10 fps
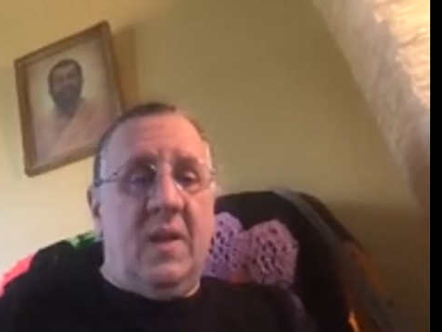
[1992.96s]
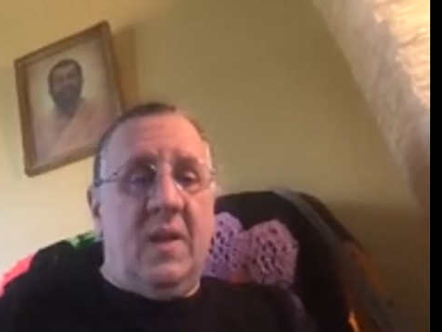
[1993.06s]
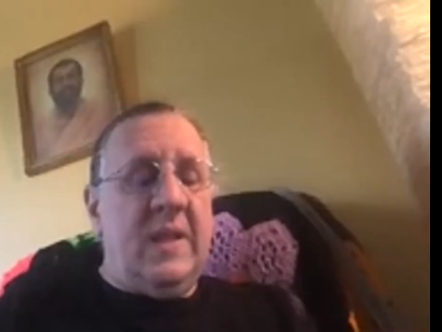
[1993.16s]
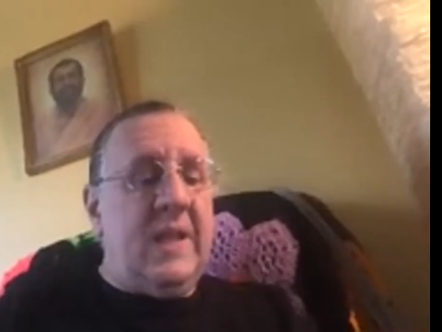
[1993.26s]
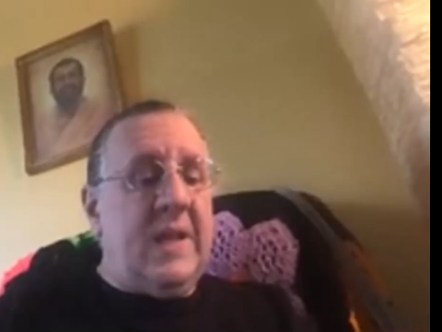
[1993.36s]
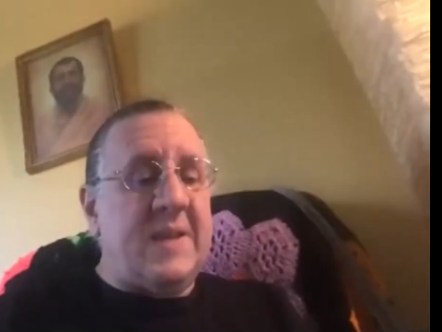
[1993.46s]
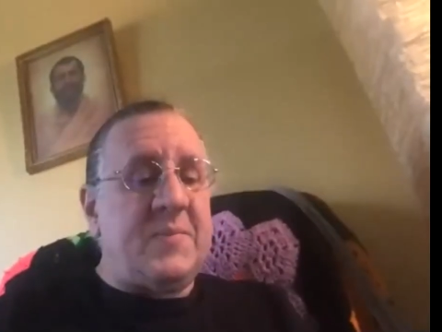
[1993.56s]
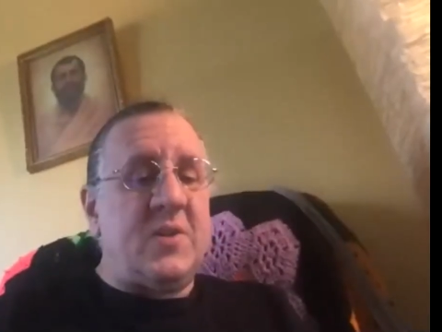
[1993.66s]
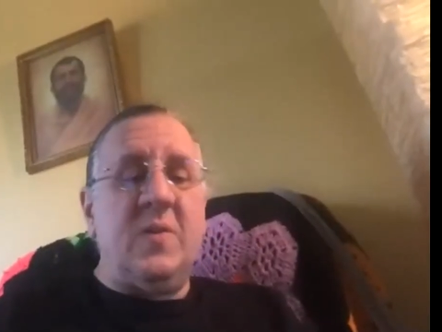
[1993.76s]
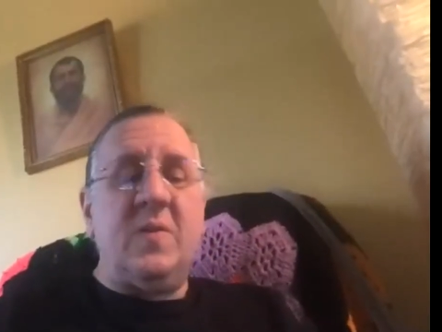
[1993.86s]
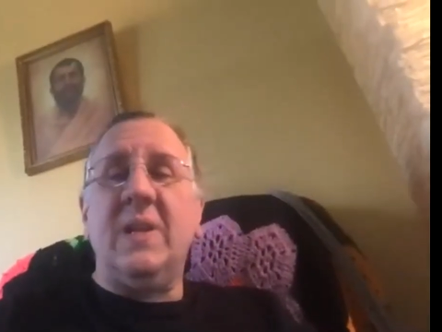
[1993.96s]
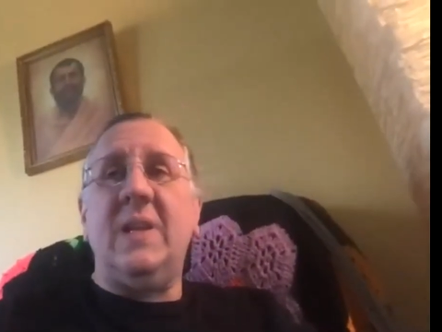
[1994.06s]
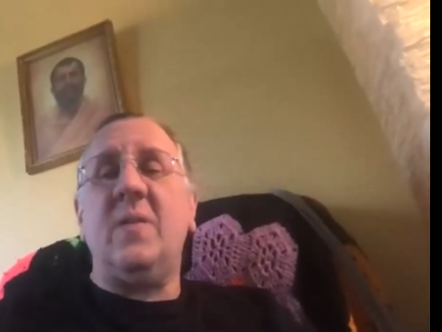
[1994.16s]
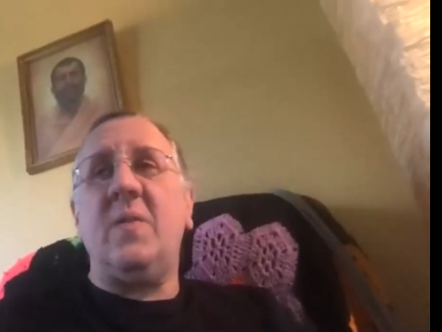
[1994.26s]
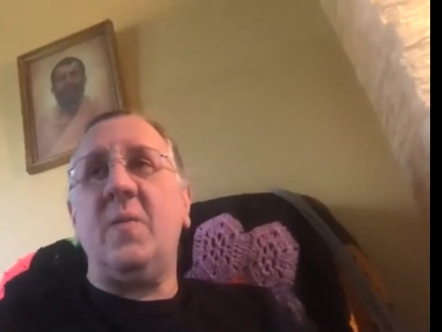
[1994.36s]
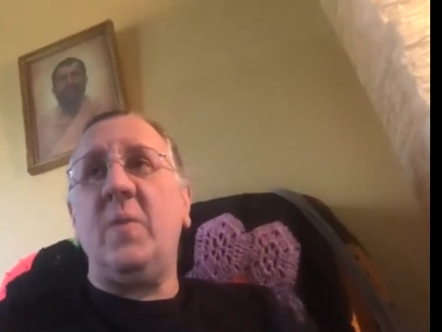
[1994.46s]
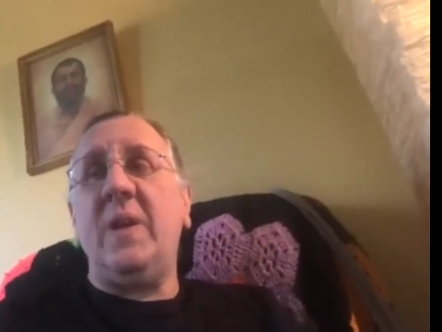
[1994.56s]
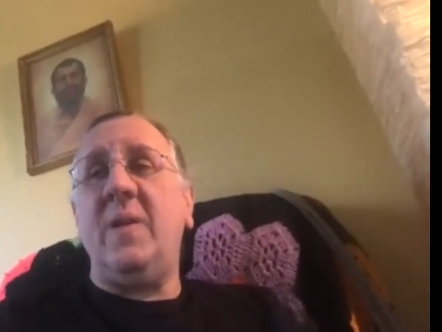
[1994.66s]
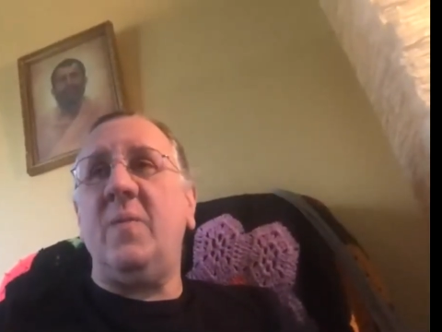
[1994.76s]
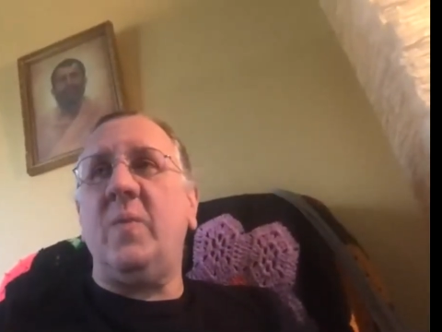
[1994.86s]
Yes, absolutely. That
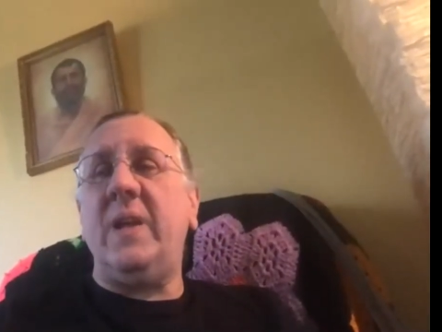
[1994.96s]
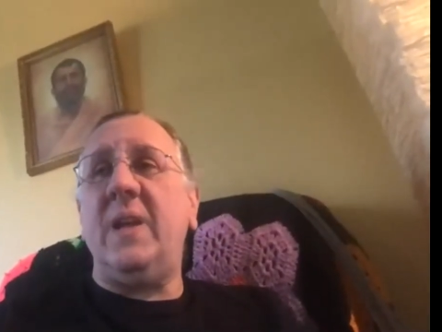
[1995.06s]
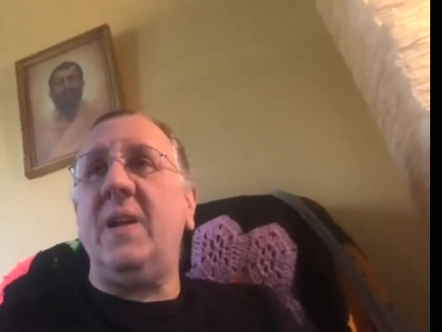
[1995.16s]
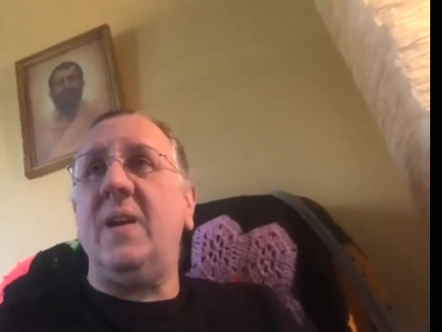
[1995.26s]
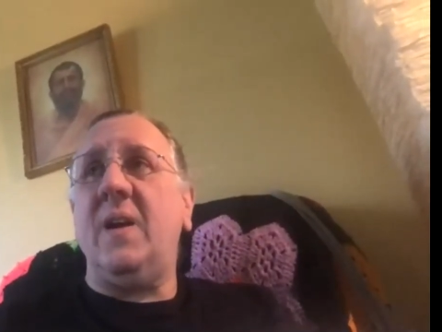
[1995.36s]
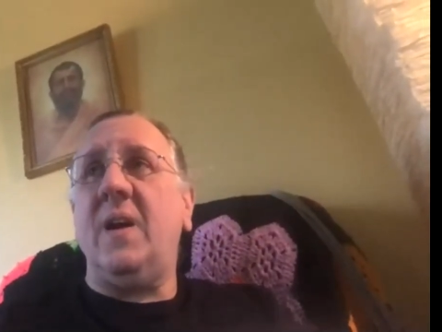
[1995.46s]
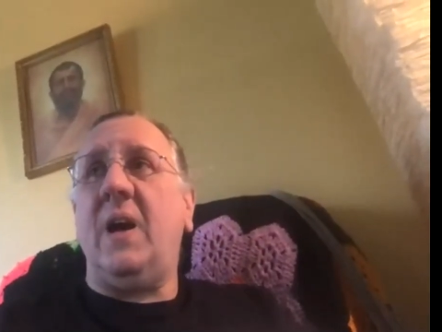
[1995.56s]
we